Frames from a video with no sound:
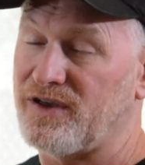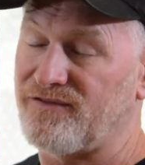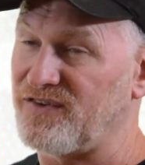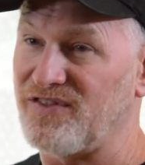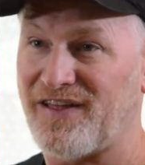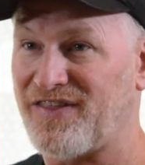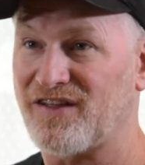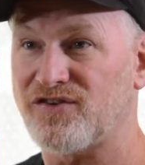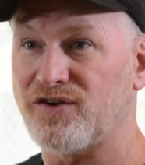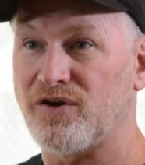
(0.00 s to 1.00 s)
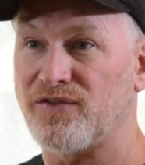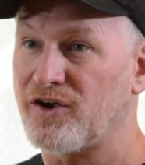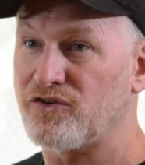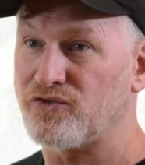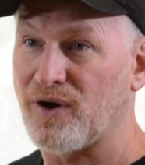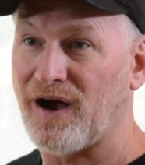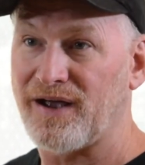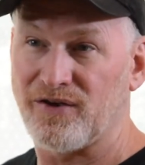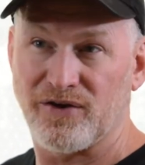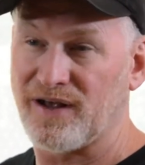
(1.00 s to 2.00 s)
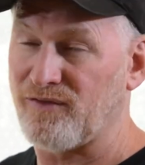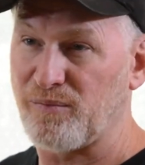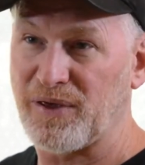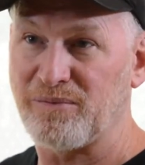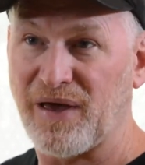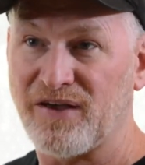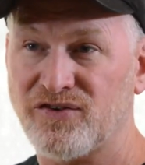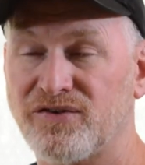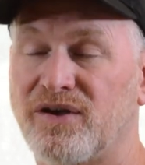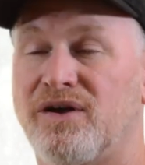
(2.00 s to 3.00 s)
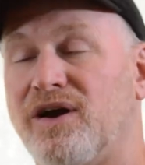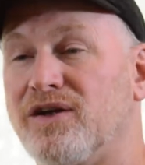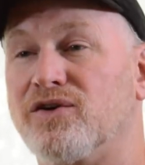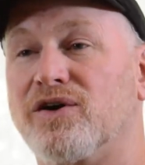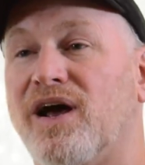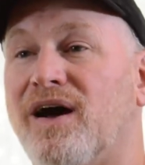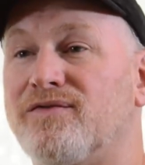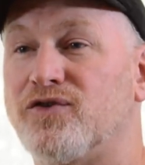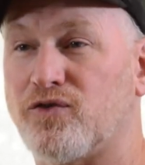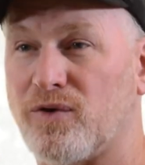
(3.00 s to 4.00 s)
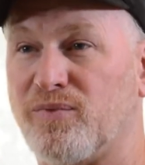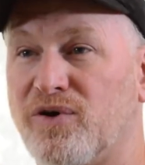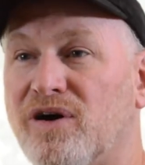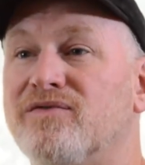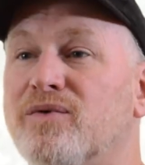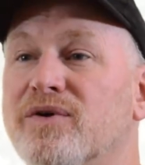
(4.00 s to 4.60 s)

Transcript: If you let that sit on there and dry, you're gonna have a big mess and you're going to have to strip it off